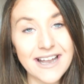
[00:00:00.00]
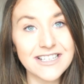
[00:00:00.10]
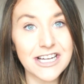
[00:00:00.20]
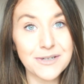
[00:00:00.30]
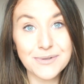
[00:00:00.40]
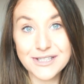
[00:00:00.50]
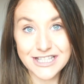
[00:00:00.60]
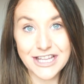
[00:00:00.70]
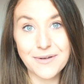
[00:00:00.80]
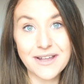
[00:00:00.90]
and I will
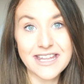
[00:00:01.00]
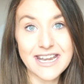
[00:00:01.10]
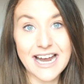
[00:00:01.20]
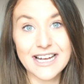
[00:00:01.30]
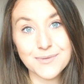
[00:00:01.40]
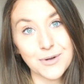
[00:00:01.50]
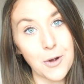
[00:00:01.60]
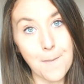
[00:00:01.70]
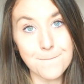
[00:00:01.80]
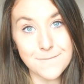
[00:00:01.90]
see you in the next one
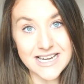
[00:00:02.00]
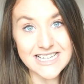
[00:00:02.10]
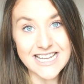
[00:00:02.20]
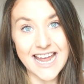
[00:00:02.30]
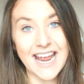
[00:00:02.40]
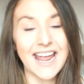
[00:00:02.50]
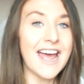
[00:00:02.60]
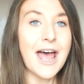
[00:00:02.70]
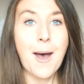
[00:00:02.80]
on Monday.